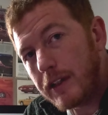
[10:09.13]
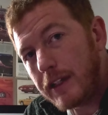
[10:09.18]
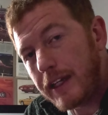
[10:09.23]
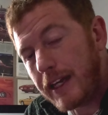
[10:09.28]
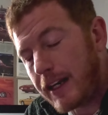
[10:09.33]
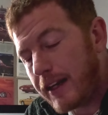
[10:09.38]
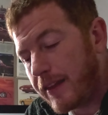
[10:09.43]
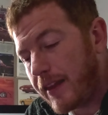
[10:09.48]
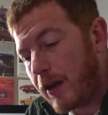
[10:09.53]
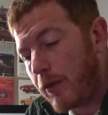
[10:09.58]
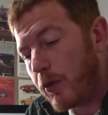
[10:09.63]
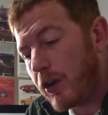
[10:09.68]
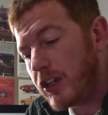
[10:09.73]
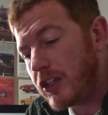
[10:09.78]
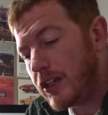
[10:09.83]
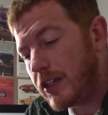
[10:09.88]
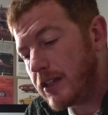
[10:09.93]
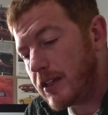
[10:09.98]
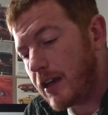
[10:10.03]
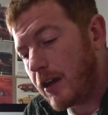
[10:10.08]
getting that
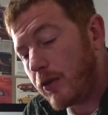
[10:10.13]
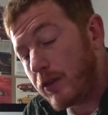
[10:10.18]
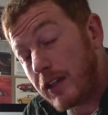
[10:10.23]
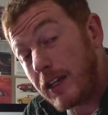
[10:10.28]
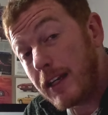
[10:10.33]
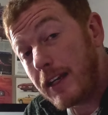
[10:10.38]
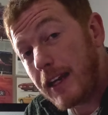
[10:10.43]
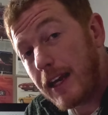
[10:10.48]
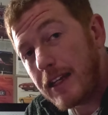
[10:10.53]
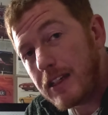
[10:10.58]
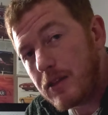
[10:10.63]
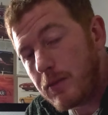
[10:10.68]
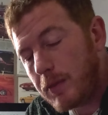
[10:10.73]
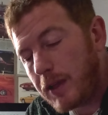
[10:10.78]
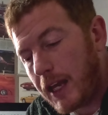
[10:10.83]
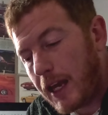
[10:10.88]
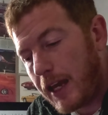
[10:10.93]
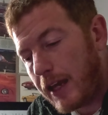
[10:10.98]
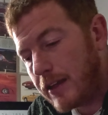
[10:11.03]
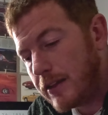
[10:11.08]
richness out, did net some
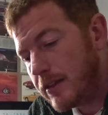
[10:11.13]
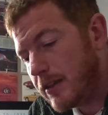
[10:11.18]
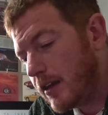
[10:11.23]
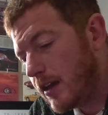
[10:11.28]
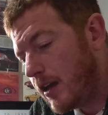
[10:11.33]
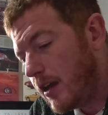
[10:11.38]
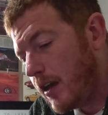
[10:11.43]
gains.